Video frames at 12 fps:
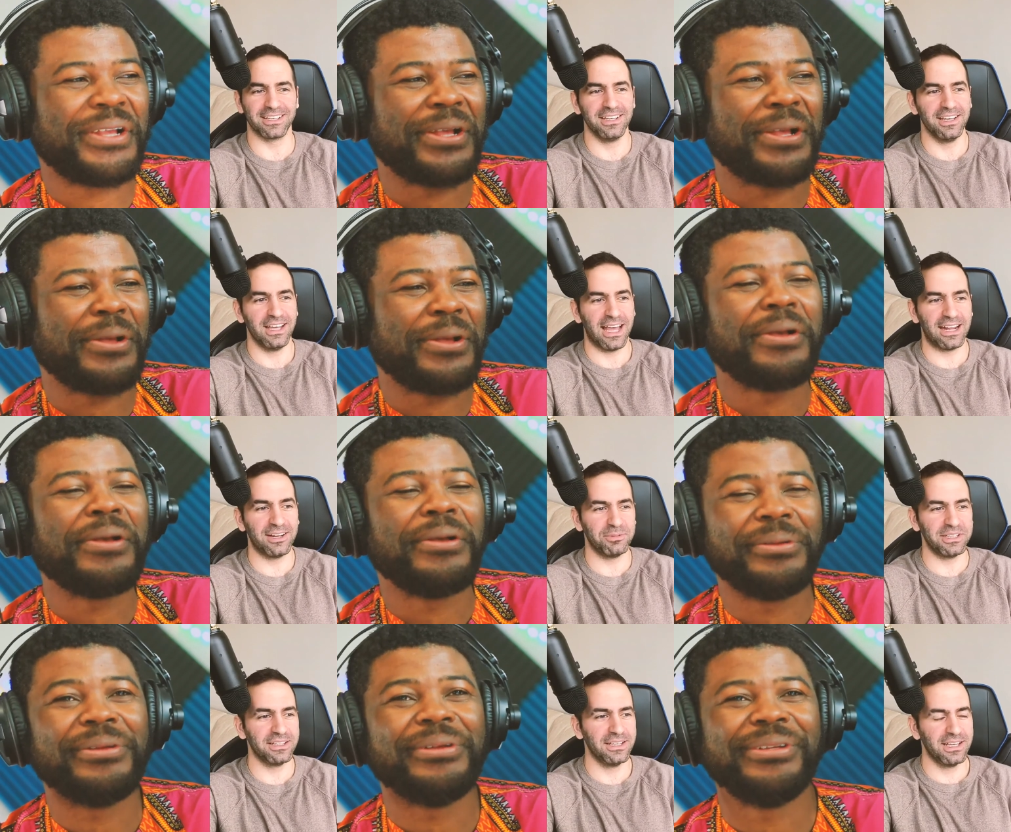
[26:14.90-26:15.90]
Speaker 1: Like and I
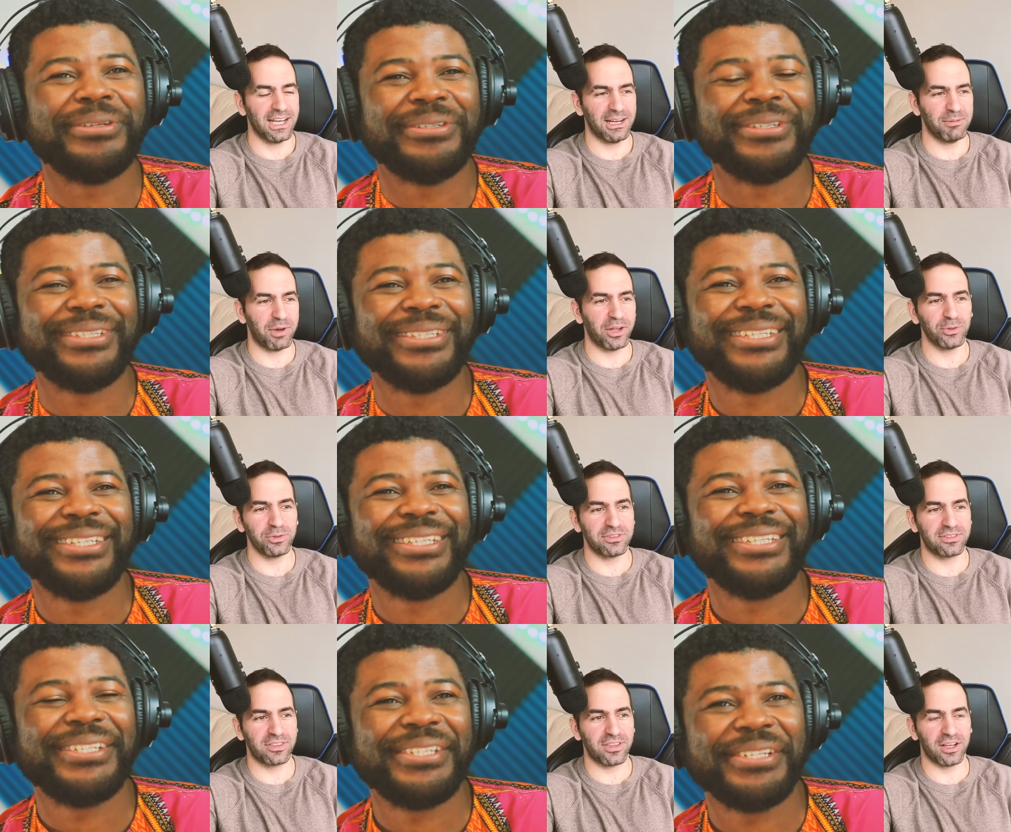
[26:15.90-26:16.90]
mean um, I
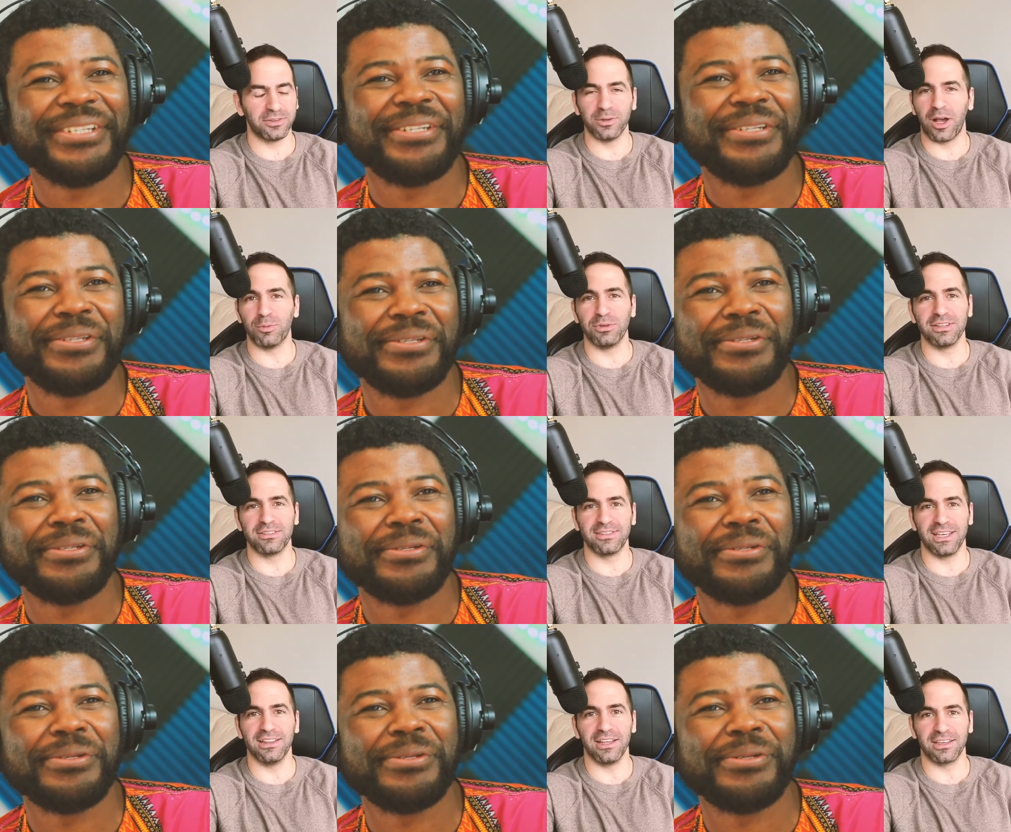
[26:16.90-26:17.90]
don't I don't I wouldn't
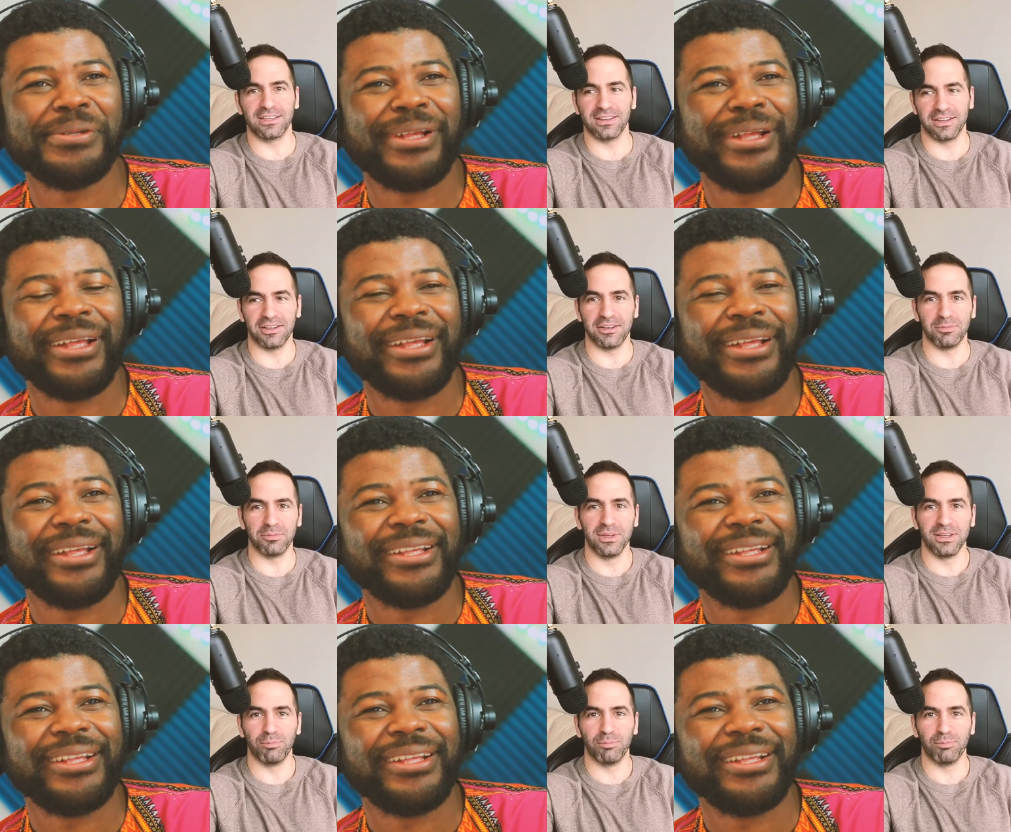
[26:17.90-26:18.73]
say like um,